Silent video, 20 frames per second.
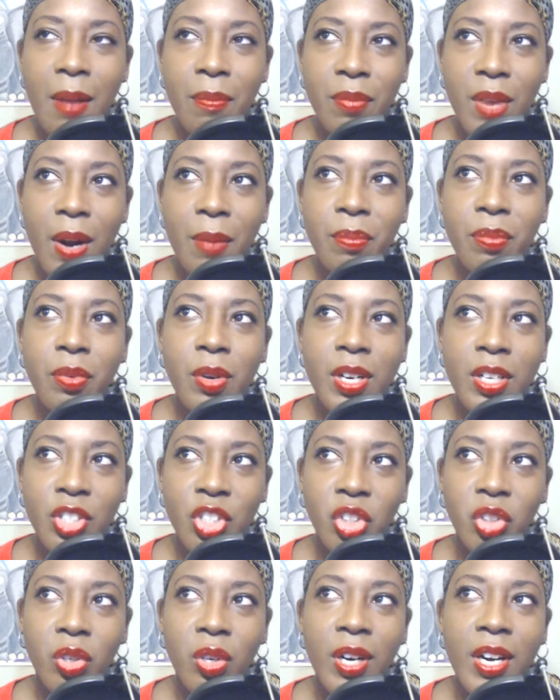I'm
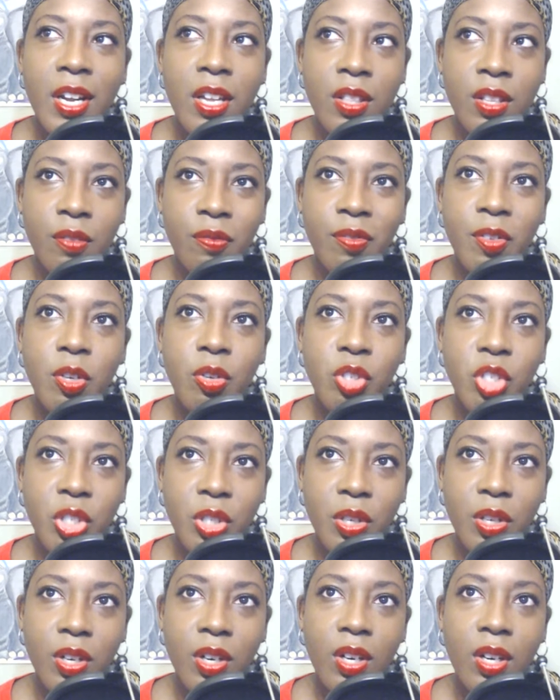pretty sure in the
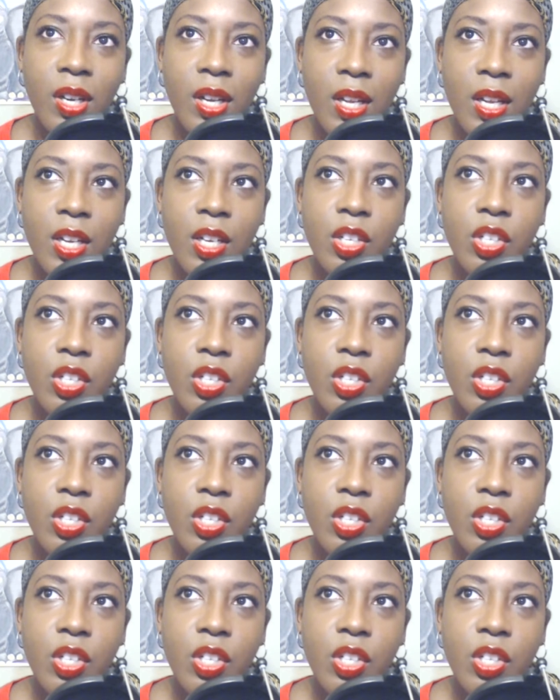future